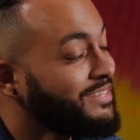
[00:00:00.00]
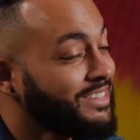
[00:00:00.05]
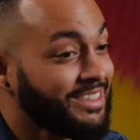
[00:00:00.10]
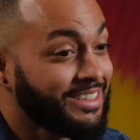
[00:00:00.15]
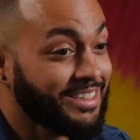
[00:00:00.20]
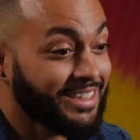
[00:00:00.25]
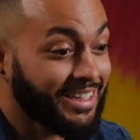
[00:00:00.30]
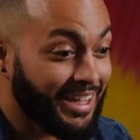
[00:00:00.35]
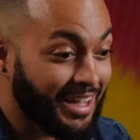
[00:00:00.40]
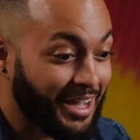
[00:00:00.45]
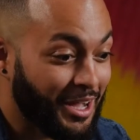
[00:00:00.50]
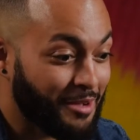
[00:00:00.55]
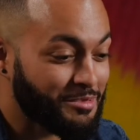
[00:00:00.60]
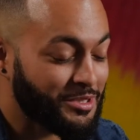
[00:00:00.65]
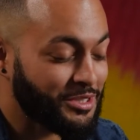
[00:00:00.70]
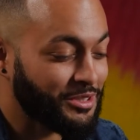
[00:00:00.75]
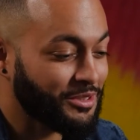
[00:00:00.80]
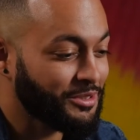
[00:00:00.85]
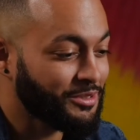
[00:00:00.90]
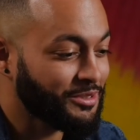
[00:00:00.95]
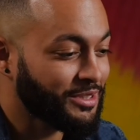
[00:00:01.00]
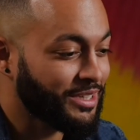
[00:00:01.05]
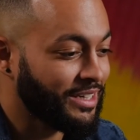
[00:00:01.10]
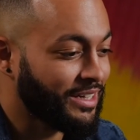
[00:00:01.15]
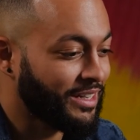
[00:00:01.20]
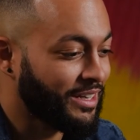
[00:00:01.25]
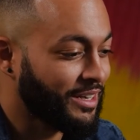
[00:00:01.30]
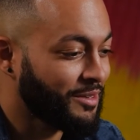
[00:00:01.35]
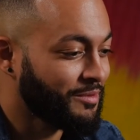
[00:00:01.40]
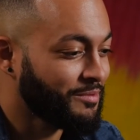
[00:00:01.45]
Yeah,
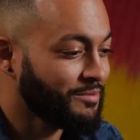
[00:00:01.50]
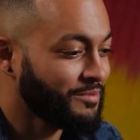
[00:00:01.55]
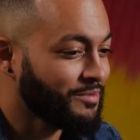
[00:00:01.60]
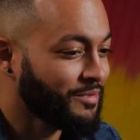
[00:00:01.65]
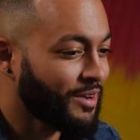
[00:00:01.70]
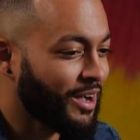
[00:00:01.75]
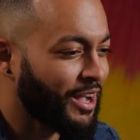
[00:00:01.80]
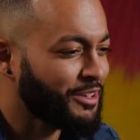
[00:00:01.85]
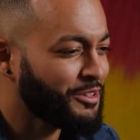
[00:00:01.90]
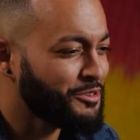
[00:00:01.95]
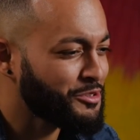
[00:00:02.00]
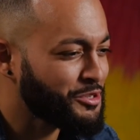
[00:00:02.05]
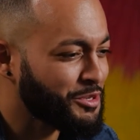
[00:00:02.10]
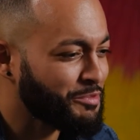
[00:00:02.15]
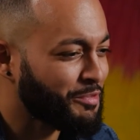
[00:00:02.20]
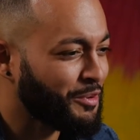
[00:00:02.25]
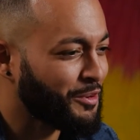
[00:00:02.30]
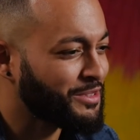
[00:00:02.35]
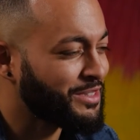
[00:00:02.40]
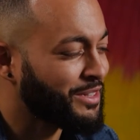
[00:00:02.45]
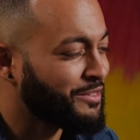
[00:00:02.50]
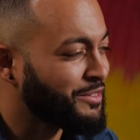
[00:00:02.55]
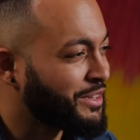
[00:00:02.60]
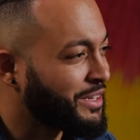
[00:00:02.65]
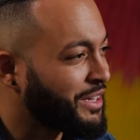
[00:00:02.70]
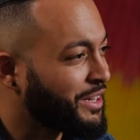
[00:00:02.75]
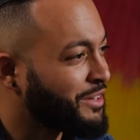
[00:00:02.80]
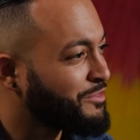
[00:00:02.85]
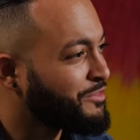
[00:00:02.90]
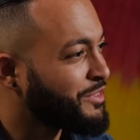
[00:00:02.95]
absolutely. I usually post
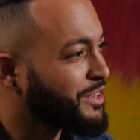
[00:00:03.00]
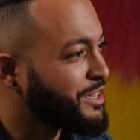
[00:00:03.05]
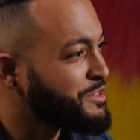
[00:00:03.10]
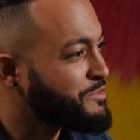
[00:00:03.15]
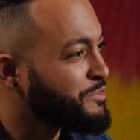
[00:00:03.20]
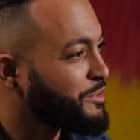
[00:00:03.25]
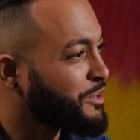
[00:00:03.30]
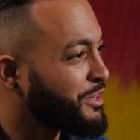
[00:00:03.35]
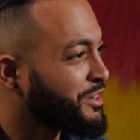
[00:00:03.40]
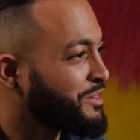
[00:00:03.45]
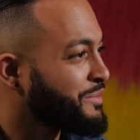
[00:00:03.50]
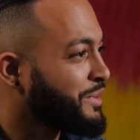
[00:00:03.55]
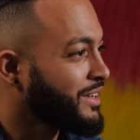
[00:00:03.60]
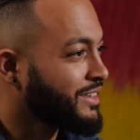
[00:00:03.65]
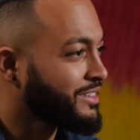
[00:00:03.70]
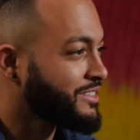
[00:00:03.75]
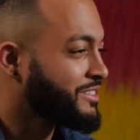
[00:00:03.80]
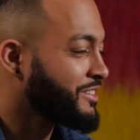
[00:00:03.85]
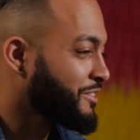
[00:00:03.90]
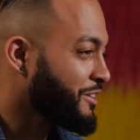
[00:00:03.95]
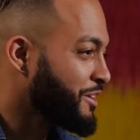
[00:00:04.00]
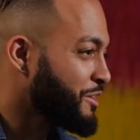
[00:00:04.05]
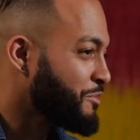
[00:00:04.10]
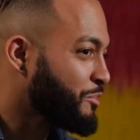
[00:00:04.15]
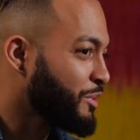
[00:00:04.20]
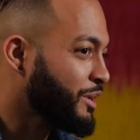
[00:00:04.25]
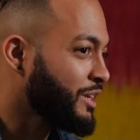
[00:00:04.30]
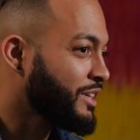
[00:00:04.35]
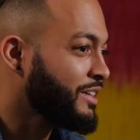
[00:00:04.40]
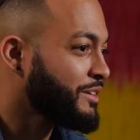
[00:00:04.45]
everything on Facebook or my
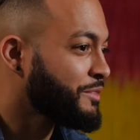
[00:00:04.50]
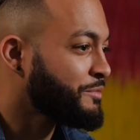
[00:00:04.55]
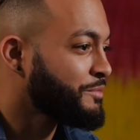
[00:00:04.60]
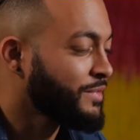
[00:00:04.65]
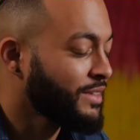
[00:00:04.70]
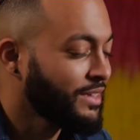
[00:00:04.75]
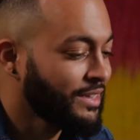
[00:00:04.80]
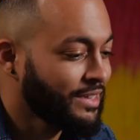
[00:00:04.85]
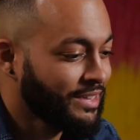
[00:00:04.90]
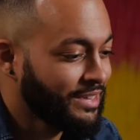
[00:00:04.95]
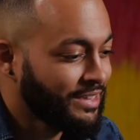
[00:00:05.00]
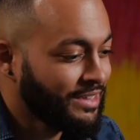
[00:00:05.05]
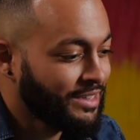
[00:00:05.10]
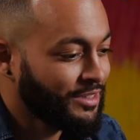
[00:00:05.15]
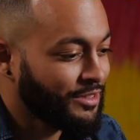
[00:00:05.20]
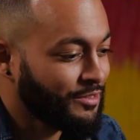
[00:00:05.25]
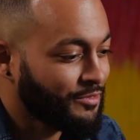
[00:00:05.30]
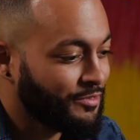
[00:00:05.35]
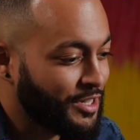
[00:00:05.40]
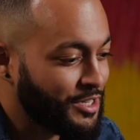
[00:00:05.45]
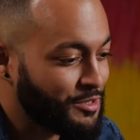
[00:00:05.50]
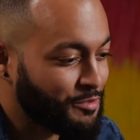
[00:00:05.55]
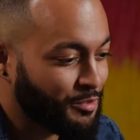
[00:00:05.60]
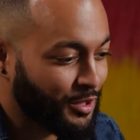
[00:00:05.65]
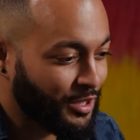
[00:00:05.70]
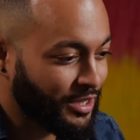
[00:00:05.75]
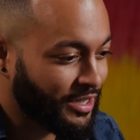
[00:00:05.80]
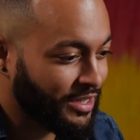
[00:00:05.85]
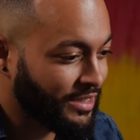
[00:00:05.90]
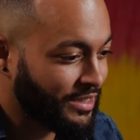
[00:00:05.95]
Instagram, but
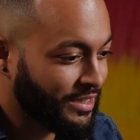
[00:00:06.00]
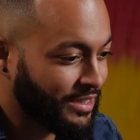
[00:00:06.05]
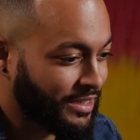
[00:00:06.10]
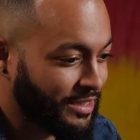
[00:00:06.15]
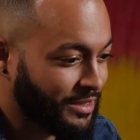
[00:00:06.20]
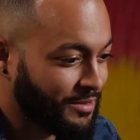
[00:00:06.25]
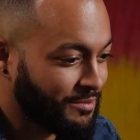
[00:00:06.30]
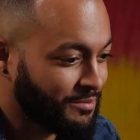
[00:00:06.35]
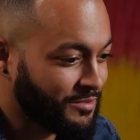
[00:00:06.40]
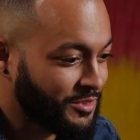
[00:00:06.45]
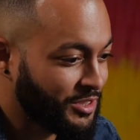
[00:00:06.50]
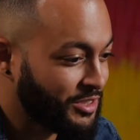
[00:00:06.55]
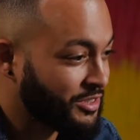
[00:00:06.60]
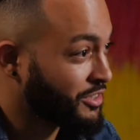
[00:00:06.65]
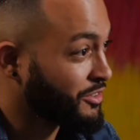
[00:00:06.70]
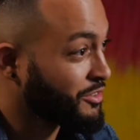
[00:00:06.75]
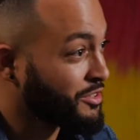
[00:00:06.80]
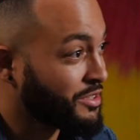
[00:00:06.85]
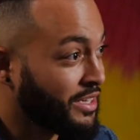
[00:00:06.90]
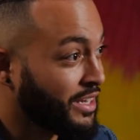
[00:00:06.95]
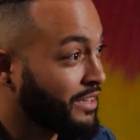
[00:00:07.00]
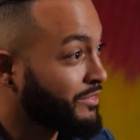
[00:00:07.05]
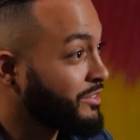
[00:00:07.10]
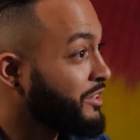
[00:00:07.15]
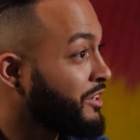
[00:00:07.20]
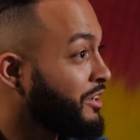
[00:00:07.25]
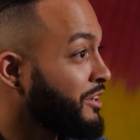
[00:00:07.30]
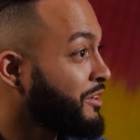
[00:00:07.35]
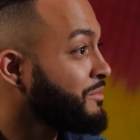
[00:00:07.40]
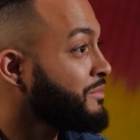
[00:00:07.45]
Facebook, just search The Heavy
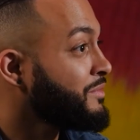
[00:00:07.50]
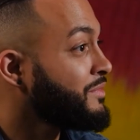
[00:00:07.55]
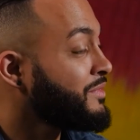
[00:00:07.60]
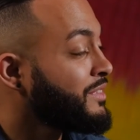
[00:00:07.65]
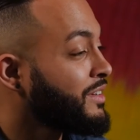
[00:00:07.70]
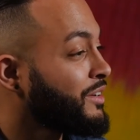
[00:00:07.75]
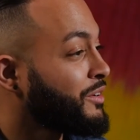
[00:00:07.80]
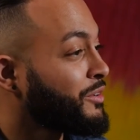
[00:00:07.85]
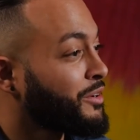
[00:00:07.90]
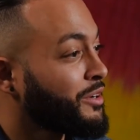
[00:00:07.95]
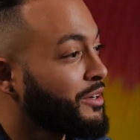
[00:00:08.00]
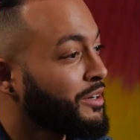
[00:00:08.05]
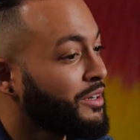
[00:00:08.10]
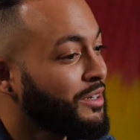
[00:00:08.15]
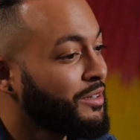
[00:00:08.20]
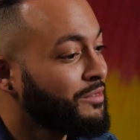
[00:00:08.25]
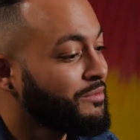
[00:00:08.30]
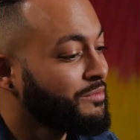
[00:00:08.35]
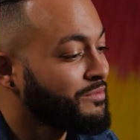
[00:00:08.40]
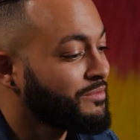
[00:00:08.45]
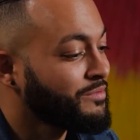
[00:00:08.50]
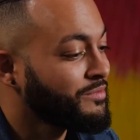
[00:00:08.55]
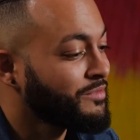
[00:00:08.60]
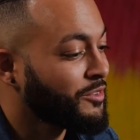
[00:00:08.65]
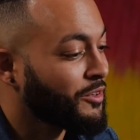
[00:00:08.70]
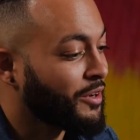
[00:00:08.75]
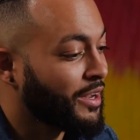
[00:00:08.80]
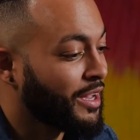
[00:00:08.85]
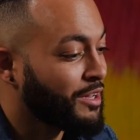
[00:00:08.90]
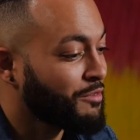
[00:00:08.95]
Calm or
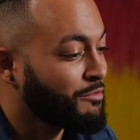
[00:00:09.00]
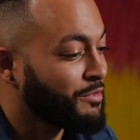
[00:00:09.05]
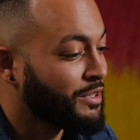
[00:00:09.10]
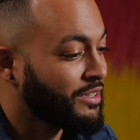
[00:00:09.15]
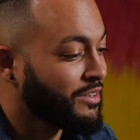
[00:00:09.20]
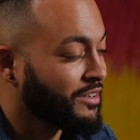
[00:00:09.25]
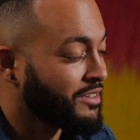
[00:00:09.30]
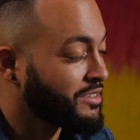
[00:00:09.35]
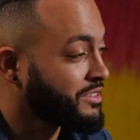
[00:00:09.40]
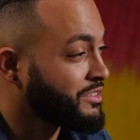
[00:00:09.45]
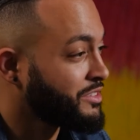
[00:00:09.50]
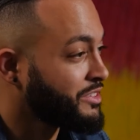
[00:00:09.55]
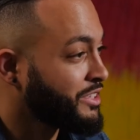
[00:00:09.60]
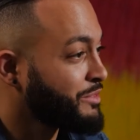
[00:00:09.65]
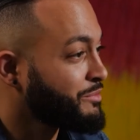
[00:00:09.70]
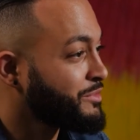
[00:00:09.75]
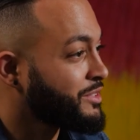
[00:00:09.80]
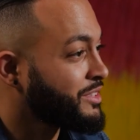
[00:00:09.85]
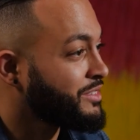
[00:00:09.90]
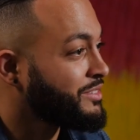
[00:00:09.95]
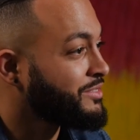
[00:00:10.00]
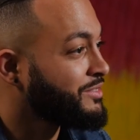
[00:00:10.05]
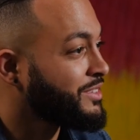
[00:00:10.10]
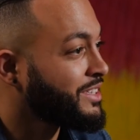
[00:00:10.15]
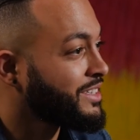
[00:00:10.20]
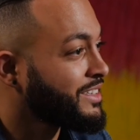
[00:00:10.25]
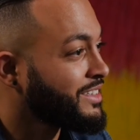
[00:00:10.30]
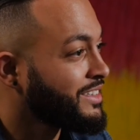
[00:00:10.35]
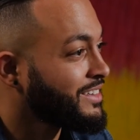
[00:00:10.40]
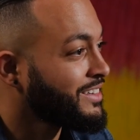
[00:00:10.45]
add me, Austin James, and
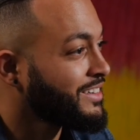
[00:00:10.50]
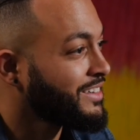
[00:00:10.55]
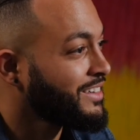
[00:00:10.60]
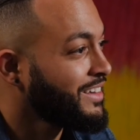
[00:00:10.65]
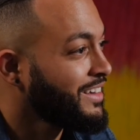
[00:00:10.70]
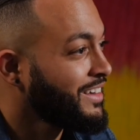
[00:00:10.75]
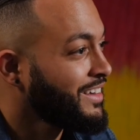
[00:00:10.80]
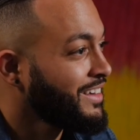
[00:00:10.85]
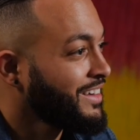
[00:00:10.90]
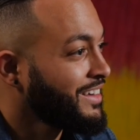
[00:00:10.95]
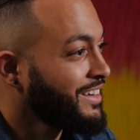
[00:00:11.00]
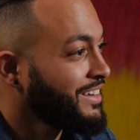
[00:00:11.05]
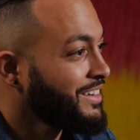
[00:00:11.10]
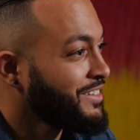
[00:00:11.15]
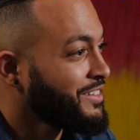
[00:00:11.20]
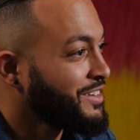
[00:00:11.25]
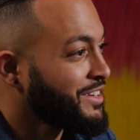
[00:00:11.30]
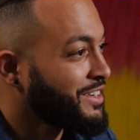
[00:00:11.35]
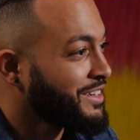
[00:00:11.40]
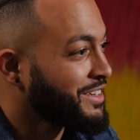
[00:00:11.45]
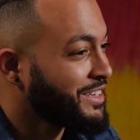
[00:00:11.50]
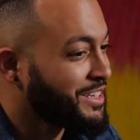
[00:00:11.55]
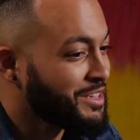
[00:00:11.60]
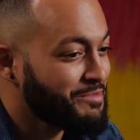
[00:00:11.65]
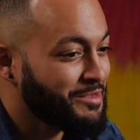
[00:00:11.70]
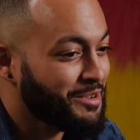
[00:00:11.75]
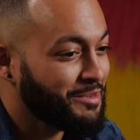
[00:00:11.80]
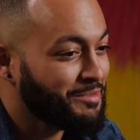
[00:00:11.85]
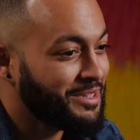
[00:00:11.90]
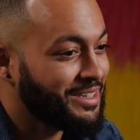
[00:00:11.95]
we can
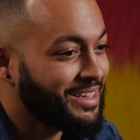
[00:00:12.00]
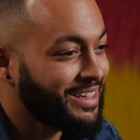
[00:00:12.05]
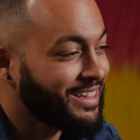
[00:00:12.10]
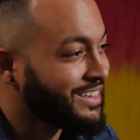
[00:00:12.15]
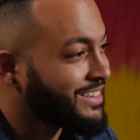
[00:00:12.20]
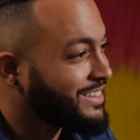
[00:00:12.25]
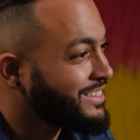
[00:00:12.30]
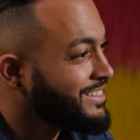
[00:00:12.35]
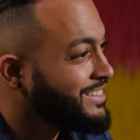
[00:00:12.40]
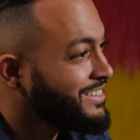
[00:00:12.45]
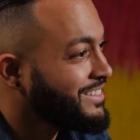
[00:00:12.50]
keep you up to date.